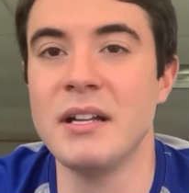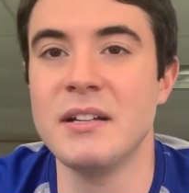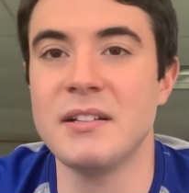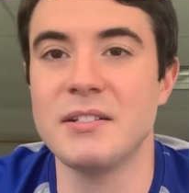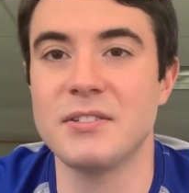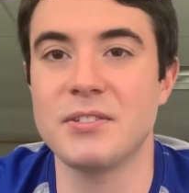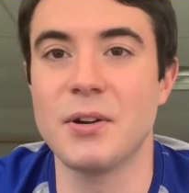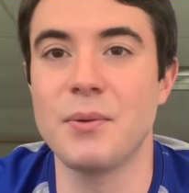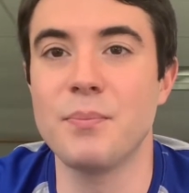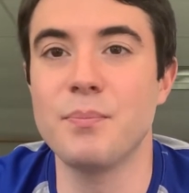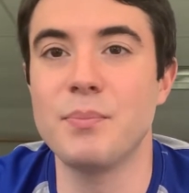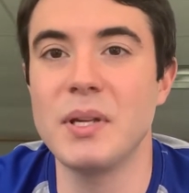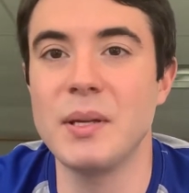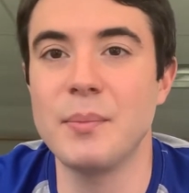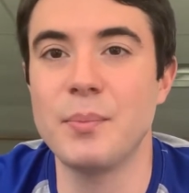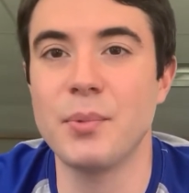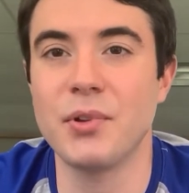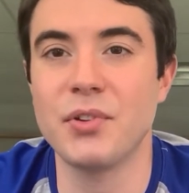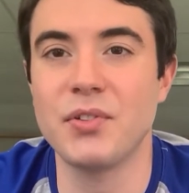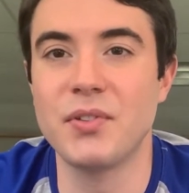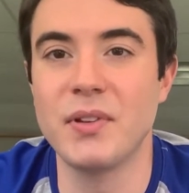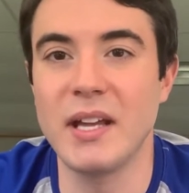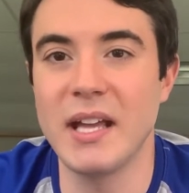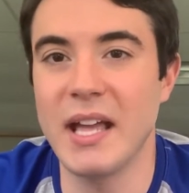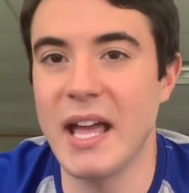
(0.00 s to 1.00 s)
Some people
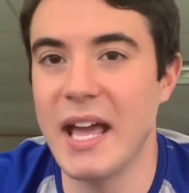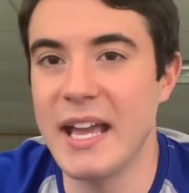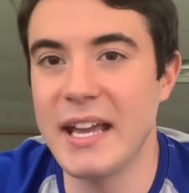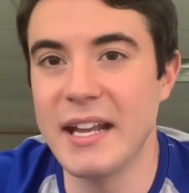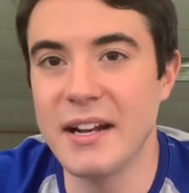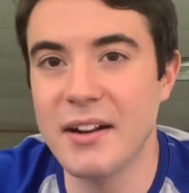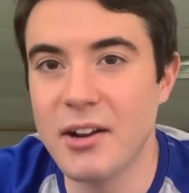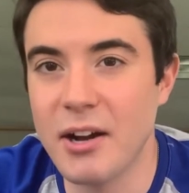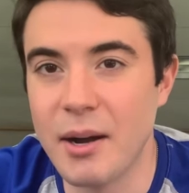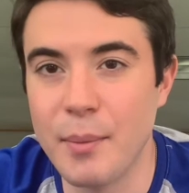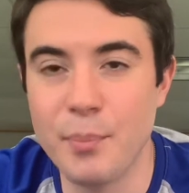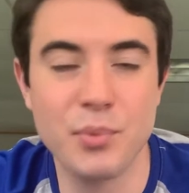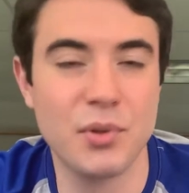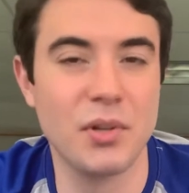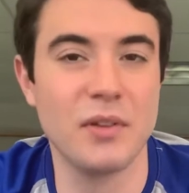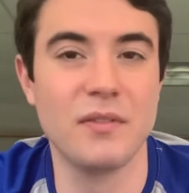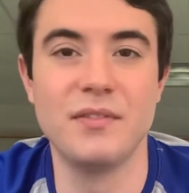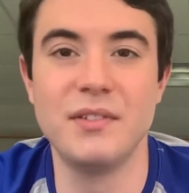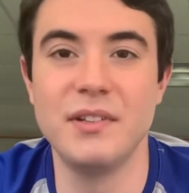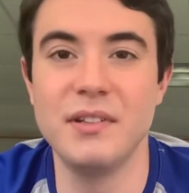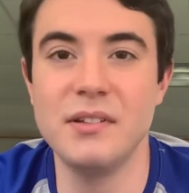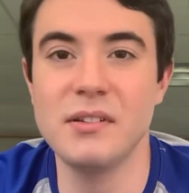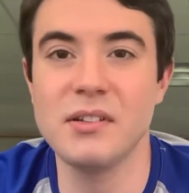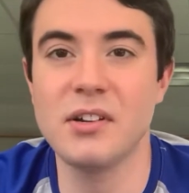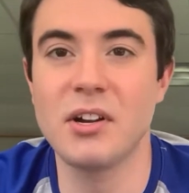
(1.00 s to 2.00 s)
say eight cups of
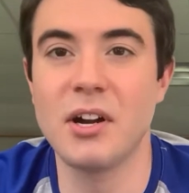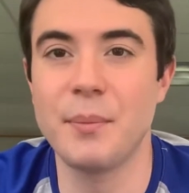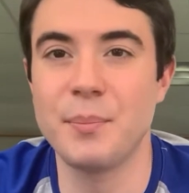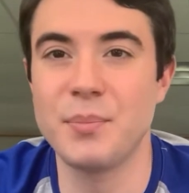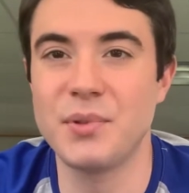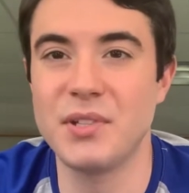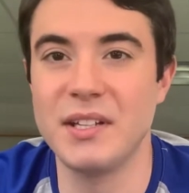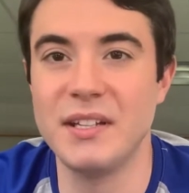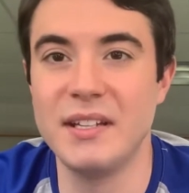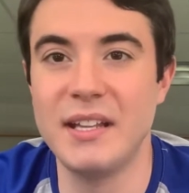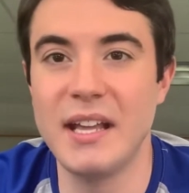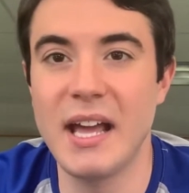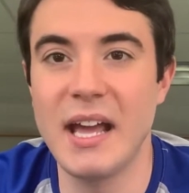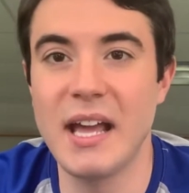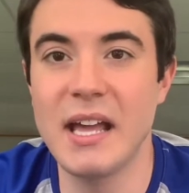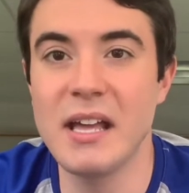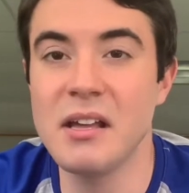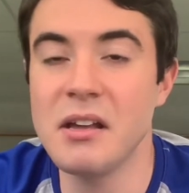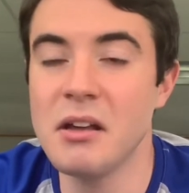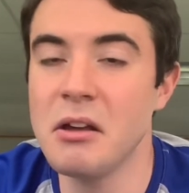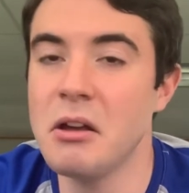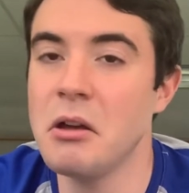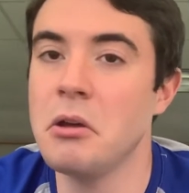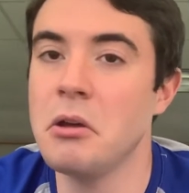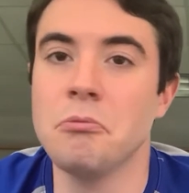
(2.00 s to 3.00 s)
cups a day.